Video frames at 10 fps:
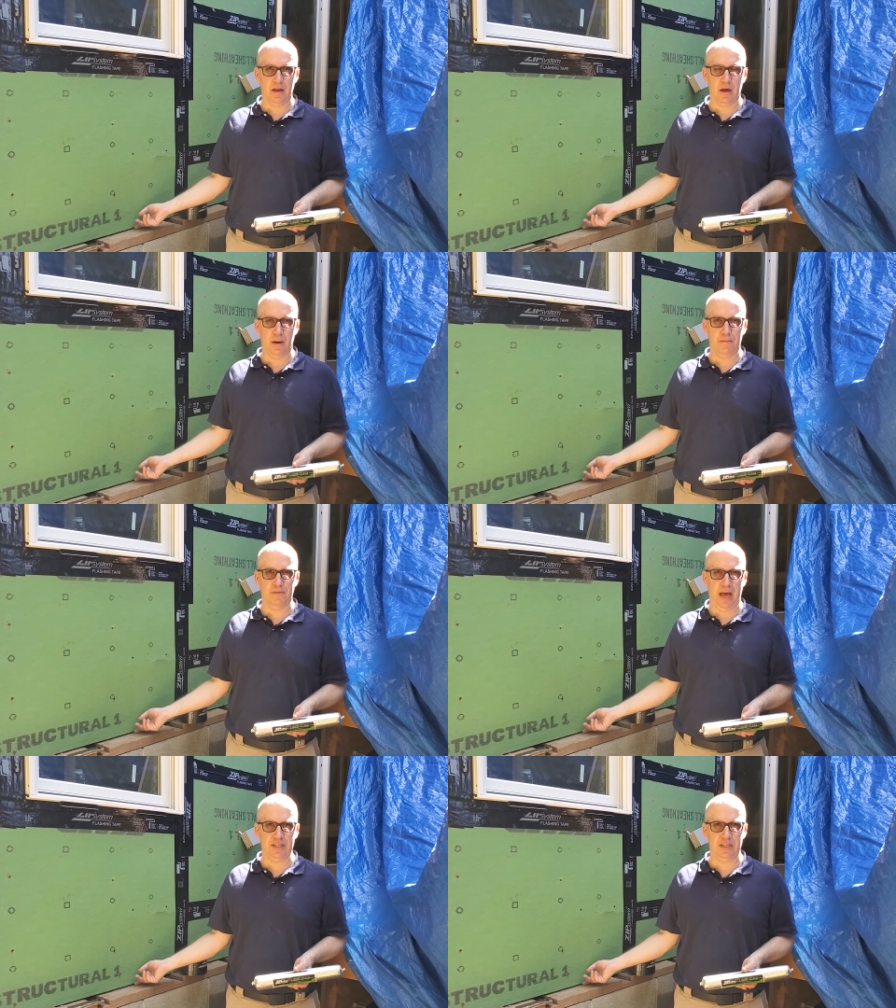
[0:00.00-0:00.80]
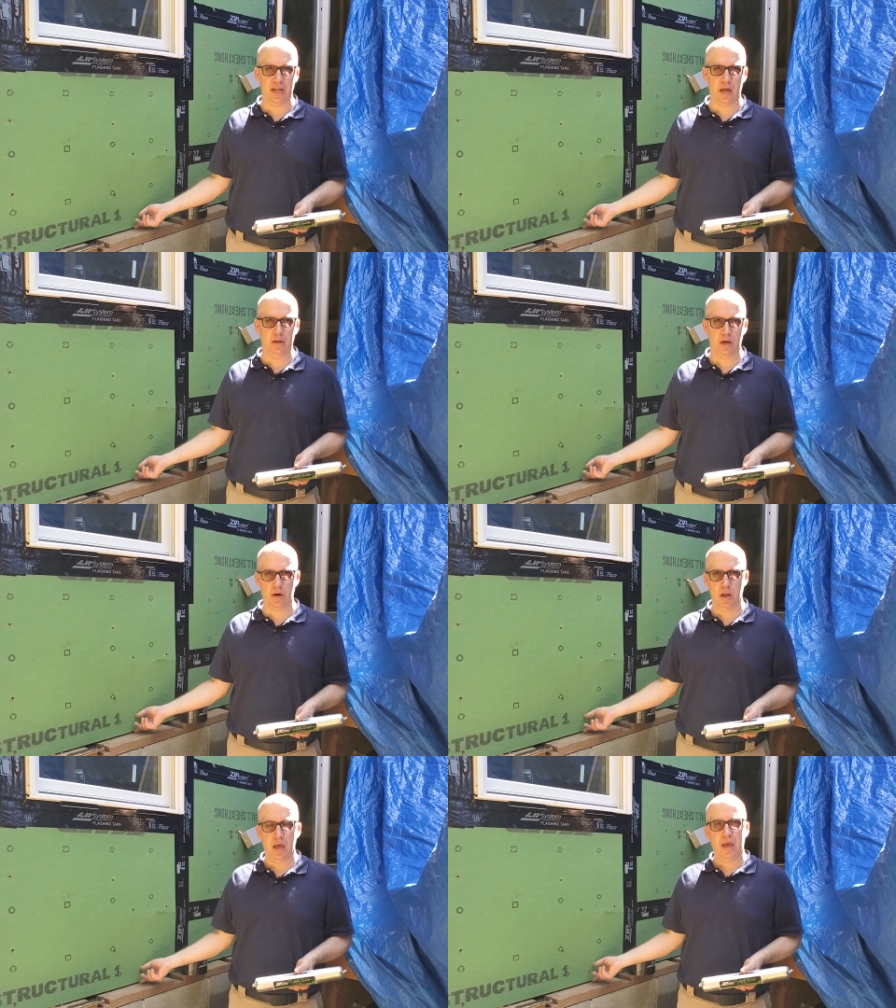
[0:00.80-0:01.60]
um, flashing down
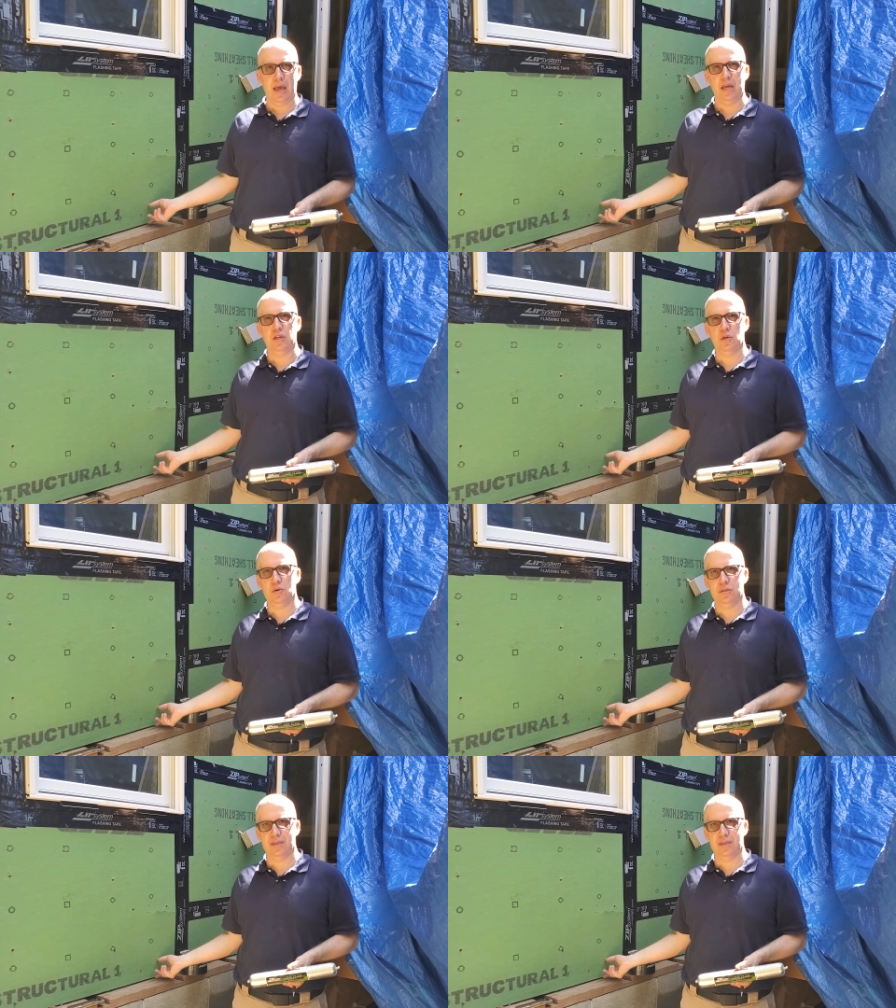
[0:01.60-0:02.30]
here and use